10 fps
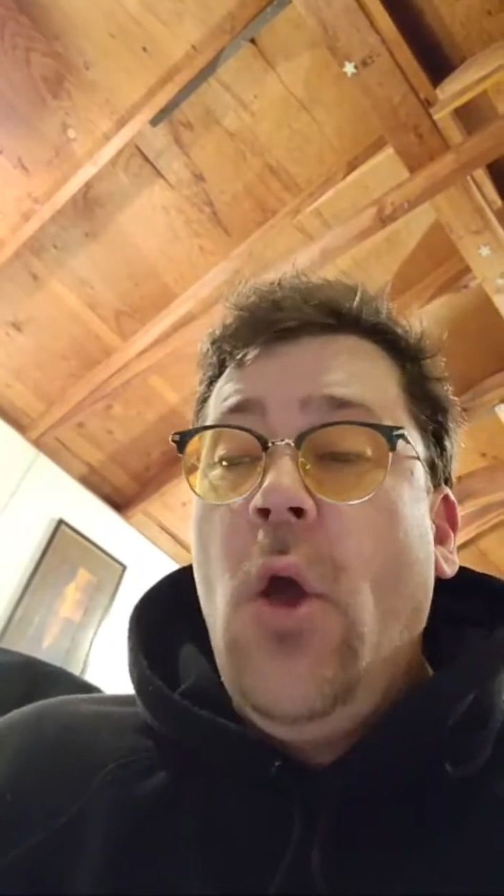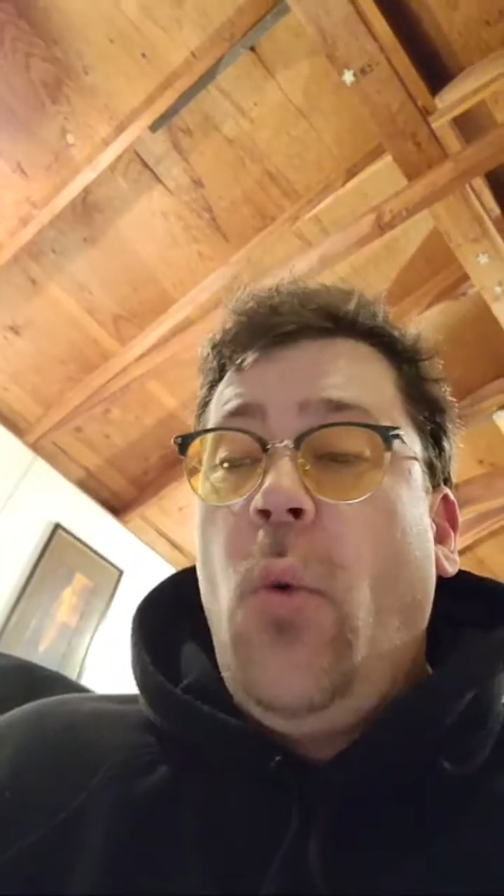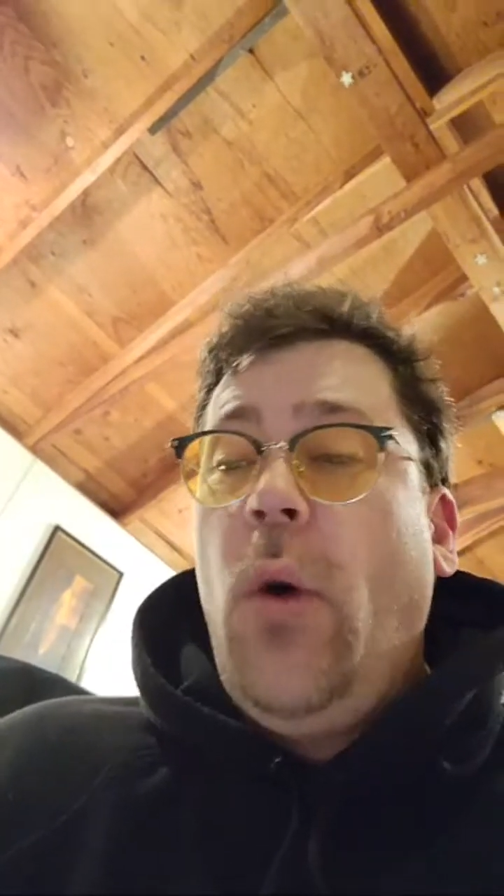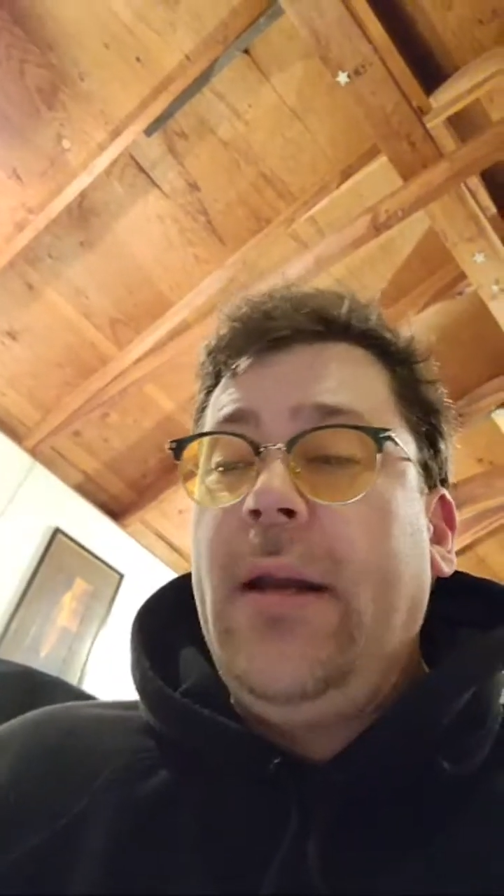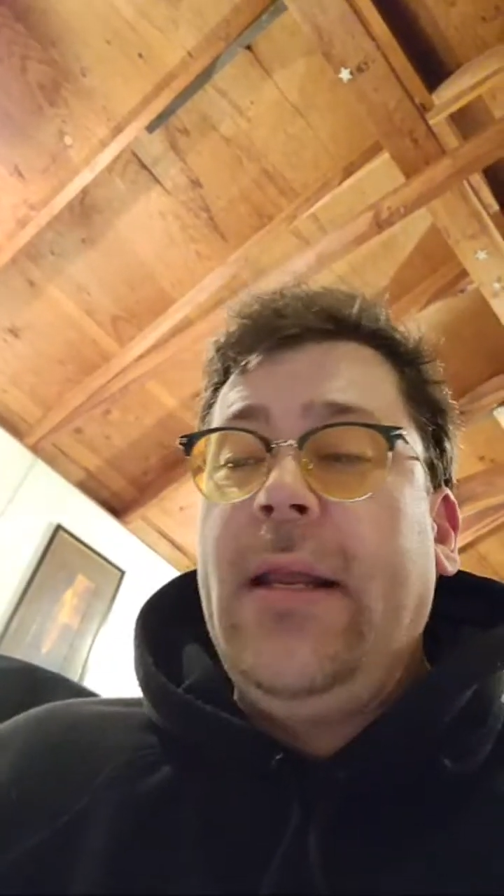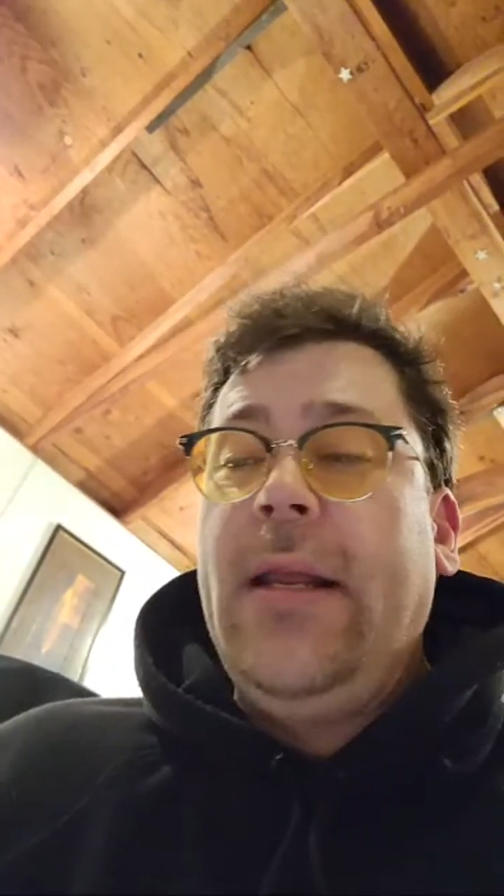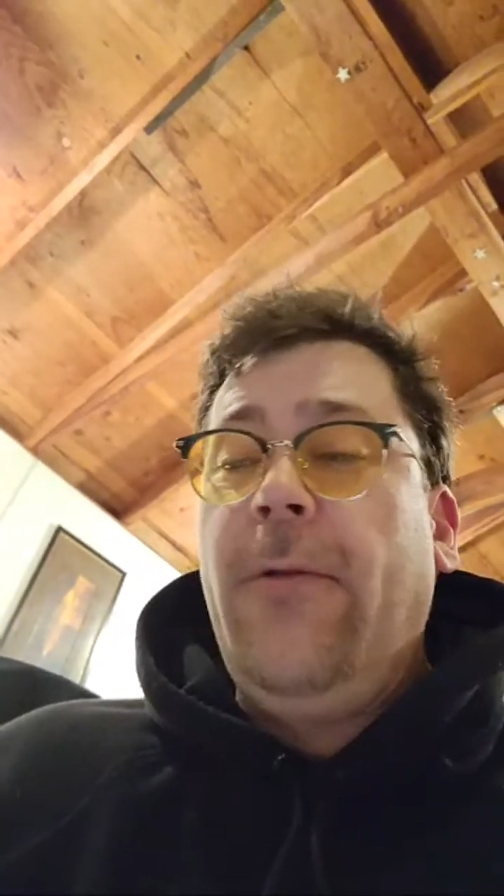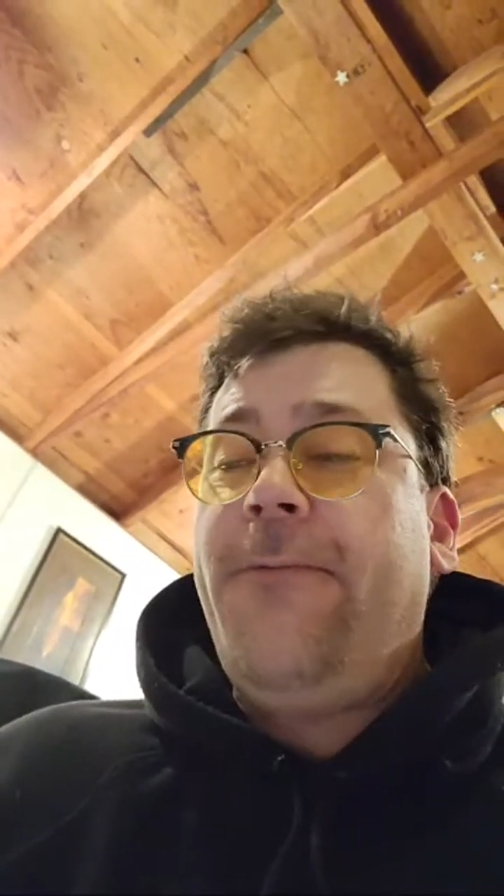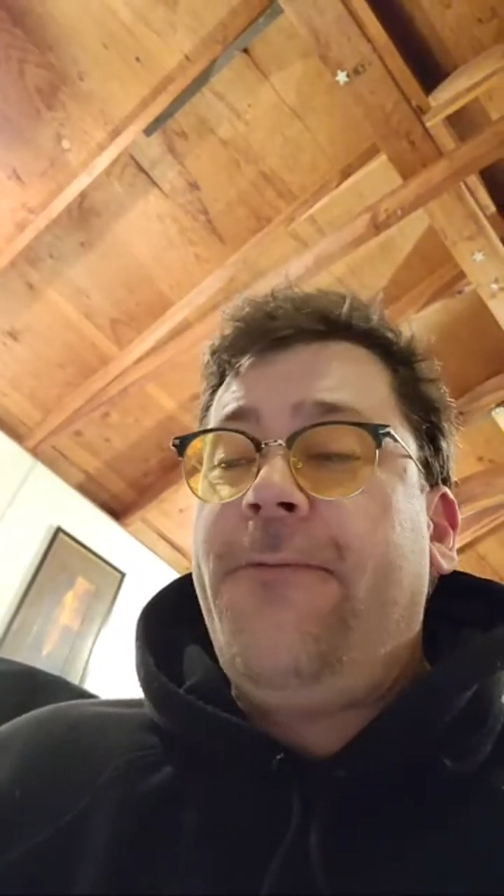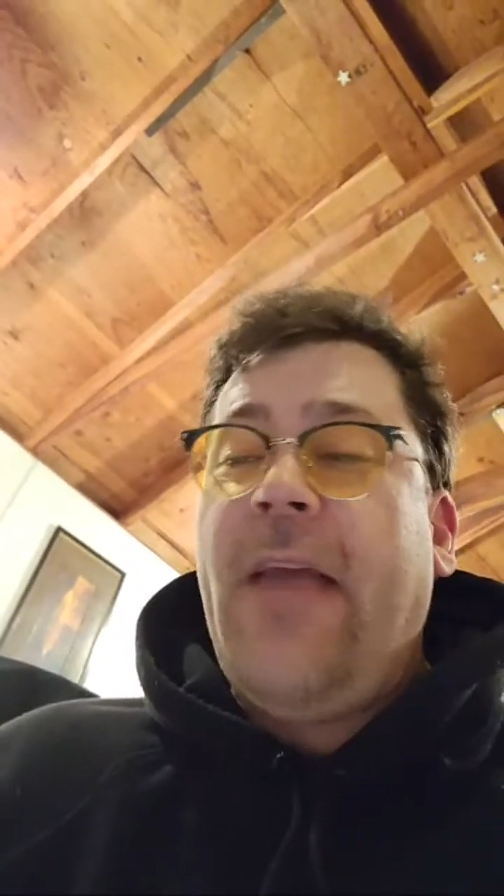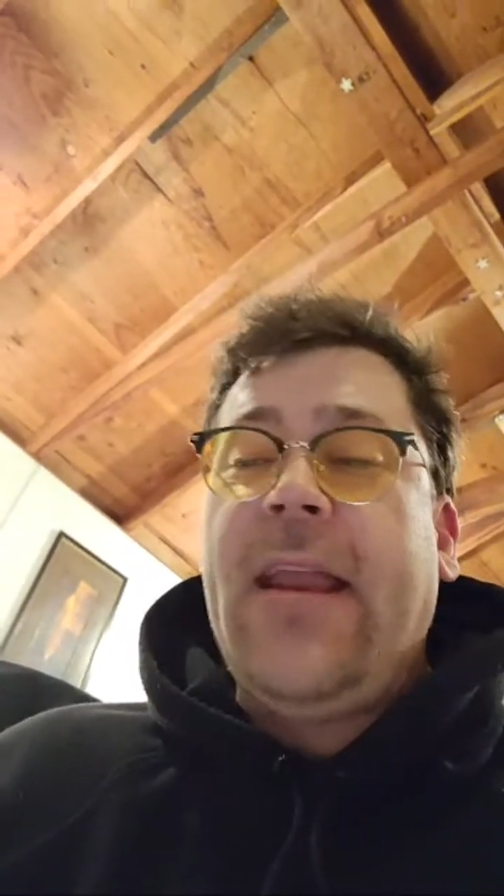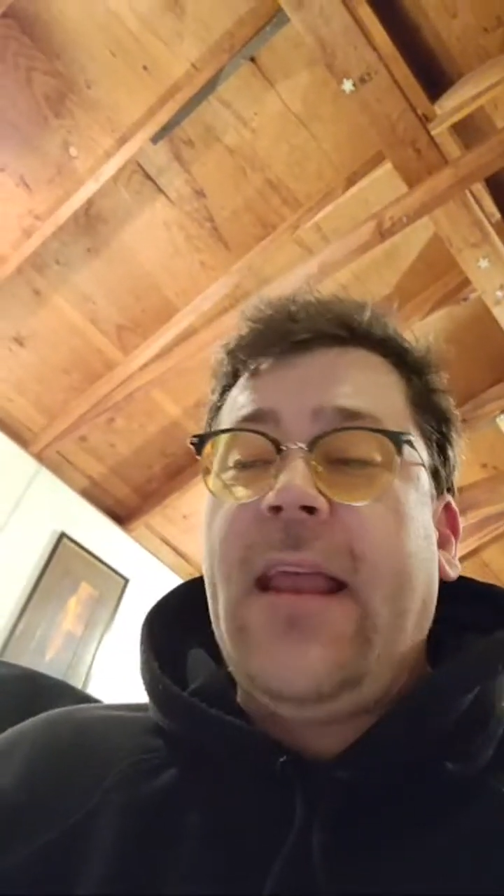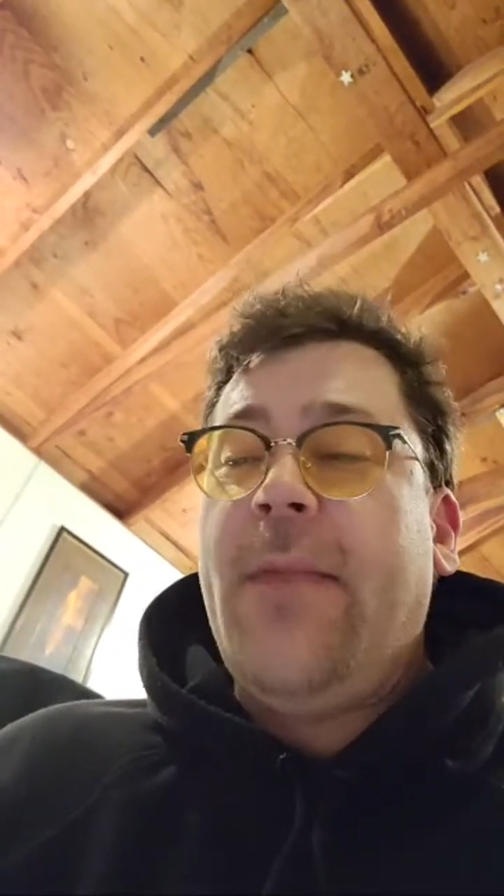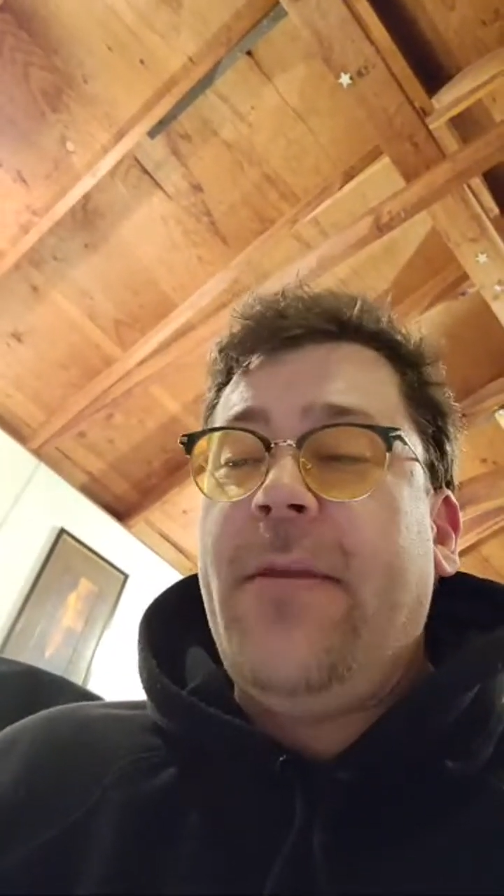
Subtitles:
What ill fate had